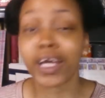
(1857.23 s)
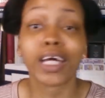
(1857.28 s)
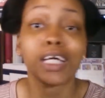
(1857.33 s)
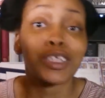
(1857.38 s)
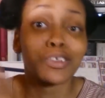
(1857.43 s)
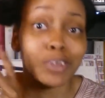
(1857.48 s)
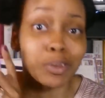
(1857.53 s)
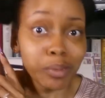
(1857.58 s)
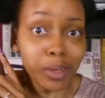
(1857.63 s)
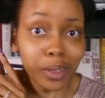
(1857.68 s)
the
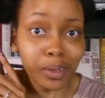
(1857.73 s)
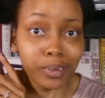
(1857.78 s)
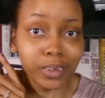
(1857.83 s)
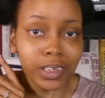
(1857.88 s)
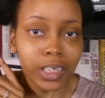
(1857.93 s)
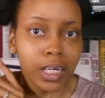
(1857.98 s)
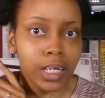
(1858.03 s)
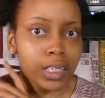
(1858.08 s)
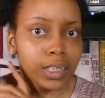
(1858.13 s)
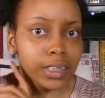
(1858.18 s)
Kendrick
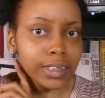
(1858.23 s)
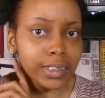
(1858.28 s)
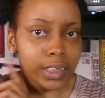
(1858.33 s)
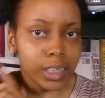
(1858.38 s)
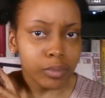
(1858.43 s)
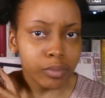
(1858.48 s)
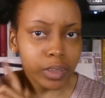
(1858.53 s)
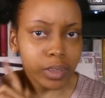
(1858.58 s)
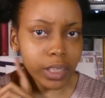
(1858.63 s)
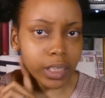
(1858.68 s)
brothers,
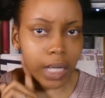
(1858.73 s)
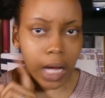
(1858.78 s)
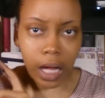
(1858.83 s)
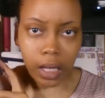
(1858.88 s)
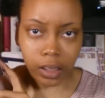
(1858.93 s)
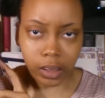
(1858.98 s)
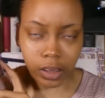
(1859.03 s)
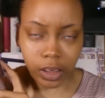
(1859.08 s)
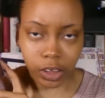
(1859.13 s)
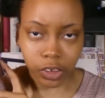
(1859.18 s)
Stephen and
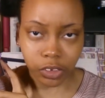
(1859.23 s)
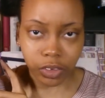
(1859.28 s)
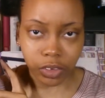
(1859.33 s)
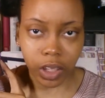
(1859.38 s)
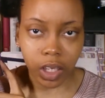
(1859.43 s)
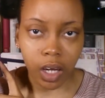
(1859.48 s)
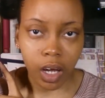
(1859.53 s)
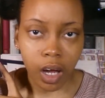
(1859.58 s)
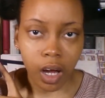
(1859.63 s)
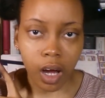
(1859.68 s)
Alex
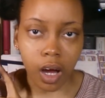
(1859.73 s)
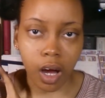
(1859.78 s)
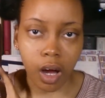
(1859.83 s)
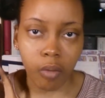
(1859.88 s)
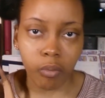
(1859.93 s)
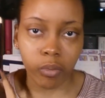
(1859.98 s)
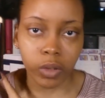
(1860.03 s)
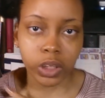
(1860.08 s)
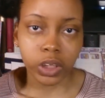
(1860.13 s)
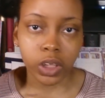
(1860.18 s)
Kendrick,
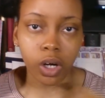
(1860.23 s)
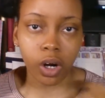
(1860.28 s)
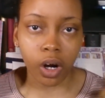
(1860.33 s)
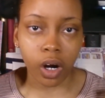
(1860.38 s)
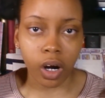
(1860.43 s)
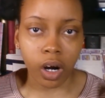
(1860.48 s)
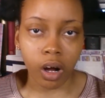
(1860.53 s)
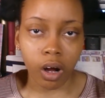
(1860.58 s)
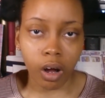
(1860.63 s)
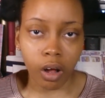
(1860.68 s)
um, which
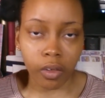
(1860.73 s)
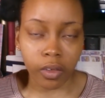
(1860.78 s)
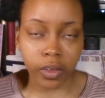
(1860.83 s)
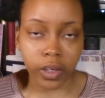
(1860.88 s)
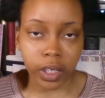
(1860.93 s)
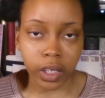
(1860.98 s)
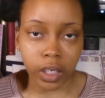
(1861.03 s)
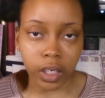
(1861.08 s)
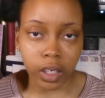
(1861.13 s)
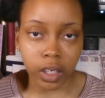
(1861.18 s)
are
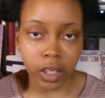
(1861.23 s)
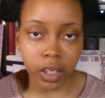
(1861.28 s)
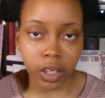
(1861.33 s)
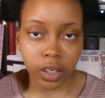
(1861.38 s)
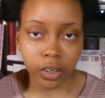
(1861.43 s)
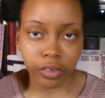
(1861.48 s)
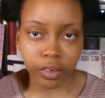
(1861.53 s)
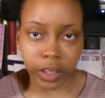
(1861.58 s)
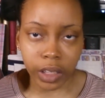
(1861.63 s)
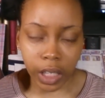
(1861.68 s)
the
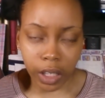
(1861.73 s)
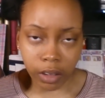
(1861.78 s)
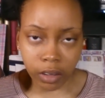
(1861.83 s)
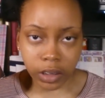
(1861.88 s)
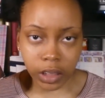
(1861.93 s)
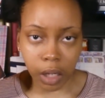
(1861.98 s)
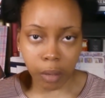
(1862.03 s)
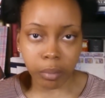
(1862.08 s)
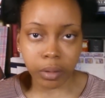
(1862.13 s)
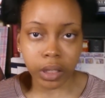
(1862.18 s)

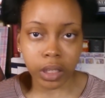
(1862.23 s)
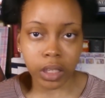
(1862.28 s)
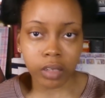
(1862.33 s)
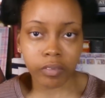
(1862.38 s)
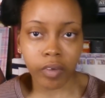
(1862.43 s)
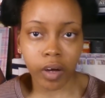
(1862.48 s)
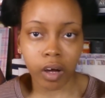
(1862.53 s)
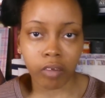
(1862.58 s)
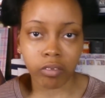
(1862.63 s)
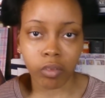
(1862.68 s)
creators, I
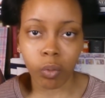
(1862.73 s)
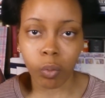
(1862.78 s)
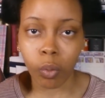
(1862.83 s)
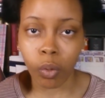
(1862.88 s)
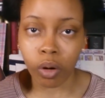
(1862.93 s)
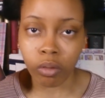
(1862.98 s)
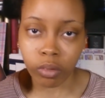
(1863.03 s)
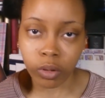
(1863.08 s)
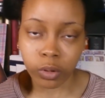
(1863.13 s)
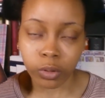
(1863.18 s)
believe, of War